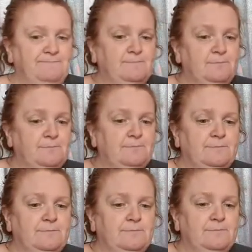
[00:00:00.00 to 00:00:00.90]

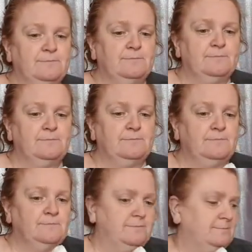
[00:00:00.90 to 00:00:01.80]

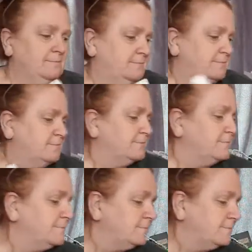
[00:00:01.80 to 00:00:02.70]

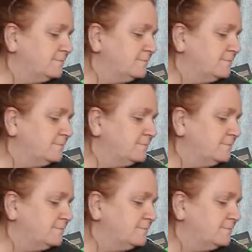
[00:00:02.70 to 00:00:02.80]
Nothing is said.